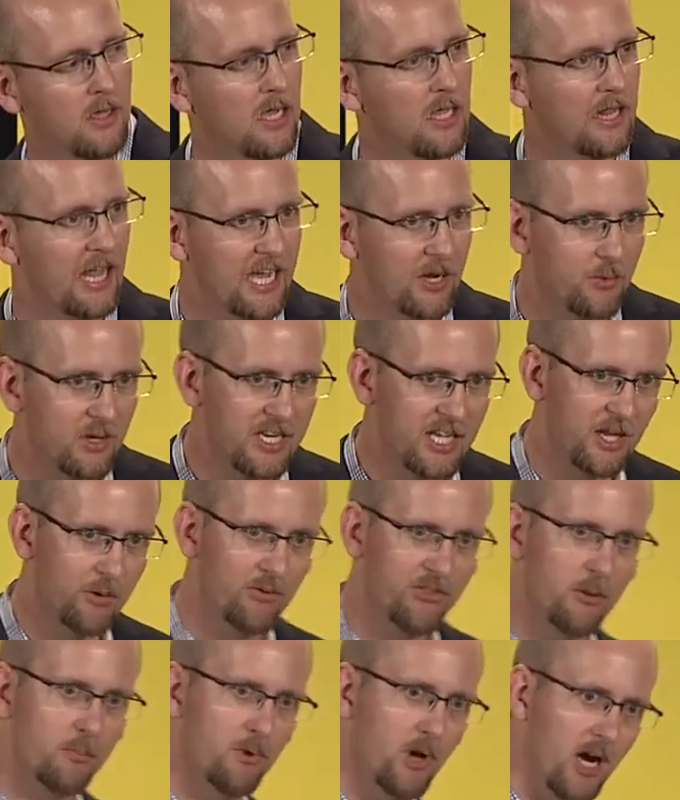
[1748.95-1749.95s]
like we did
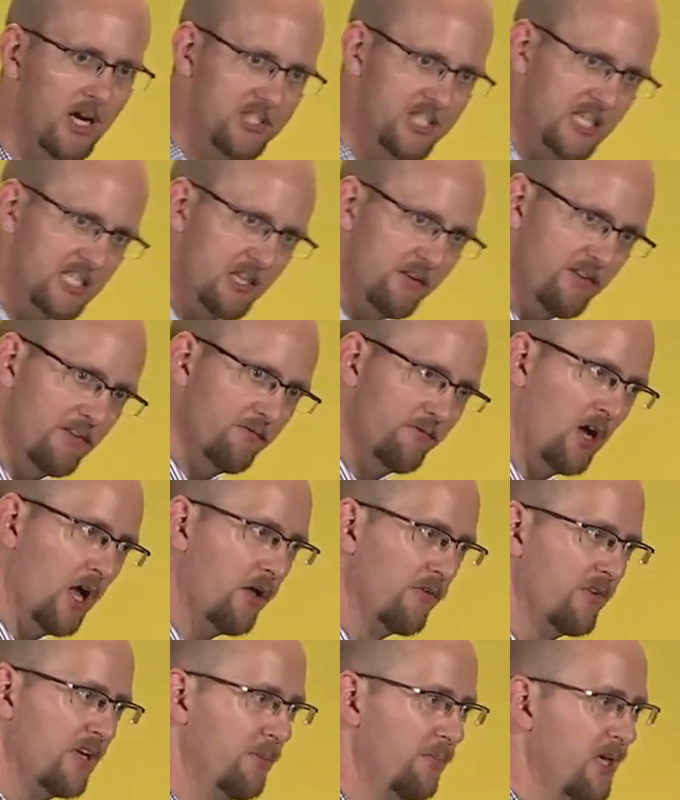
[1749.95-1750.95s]
with the projects of
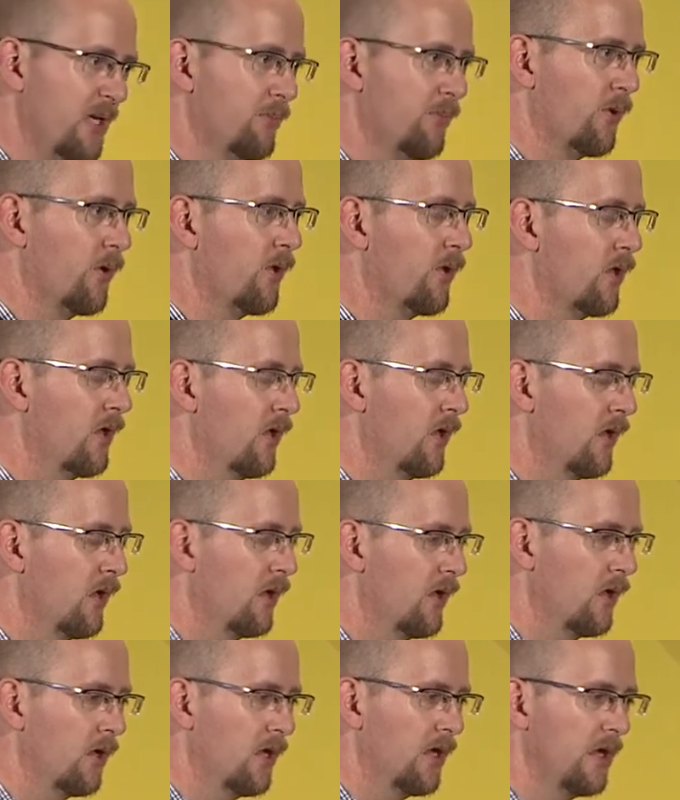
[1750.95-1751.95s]
involving people
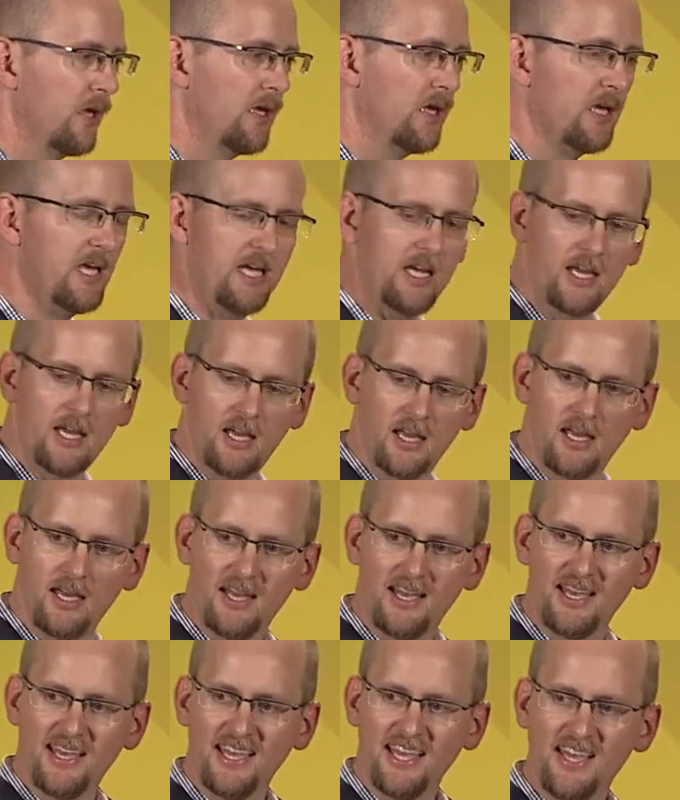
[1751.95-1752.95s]

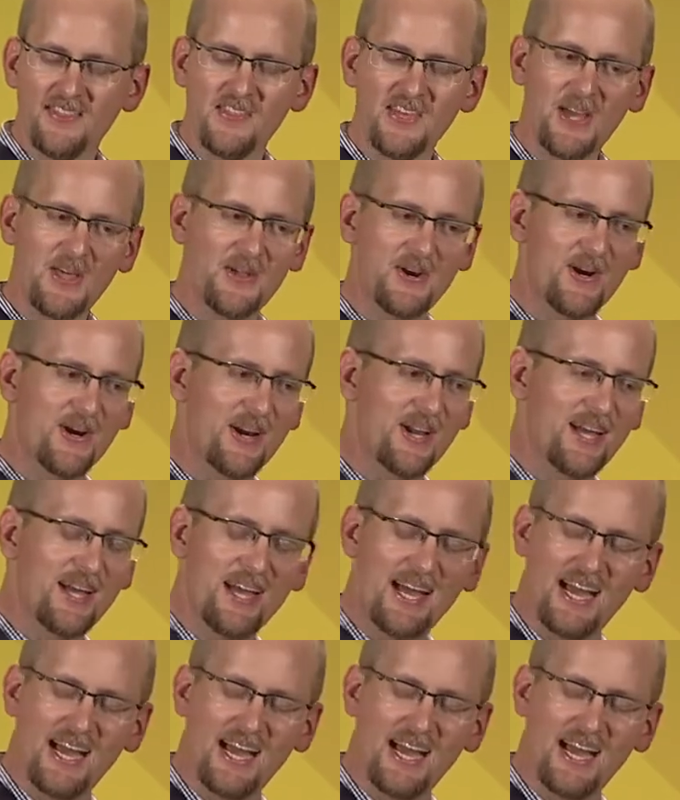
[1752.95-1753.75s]
in the other